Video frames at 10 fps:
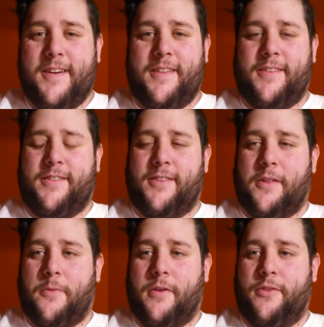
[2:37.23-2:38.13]
This is
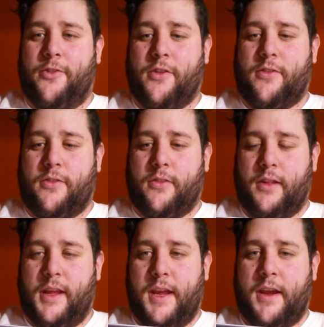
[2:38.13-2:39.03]
another one, Justice
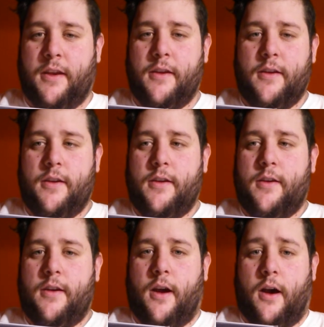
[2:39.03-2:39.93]
League
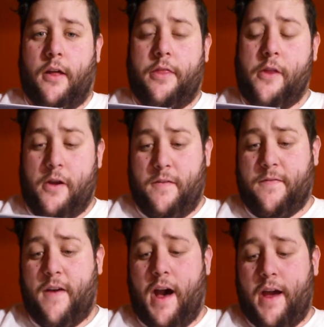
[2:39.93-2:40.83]

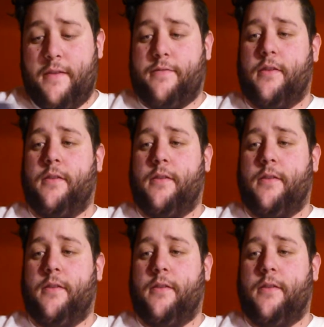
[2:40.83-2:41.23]
35.